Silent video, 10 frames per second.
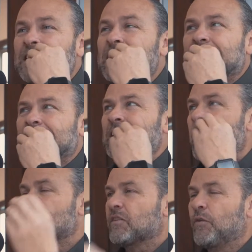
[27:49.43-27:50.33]
Yeah.
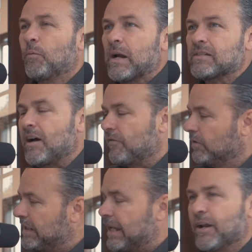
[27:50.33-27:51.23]
It's a full price
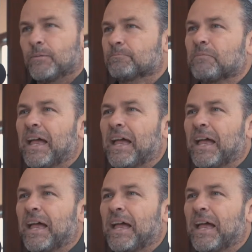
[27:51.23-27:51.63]
offer. Yeah, no.